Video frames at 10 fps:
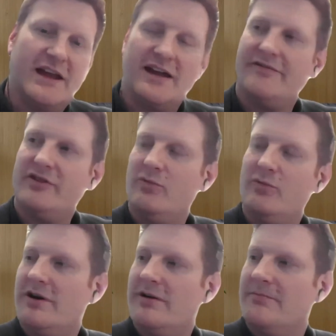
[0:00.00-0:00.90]
Yeah, if you
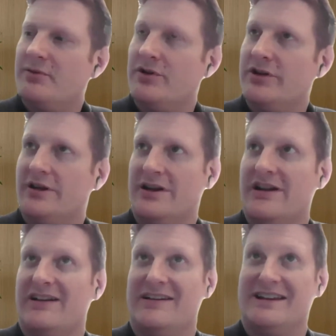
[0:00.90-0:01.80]
want to put
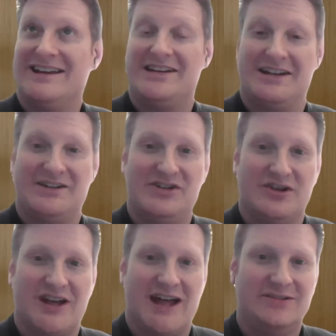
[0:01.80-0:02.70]
a date in
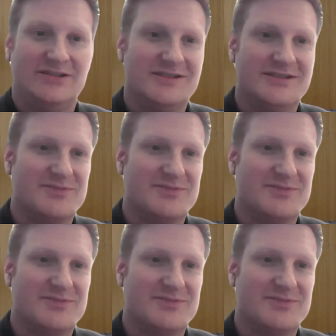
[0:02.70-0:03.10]
your calendar,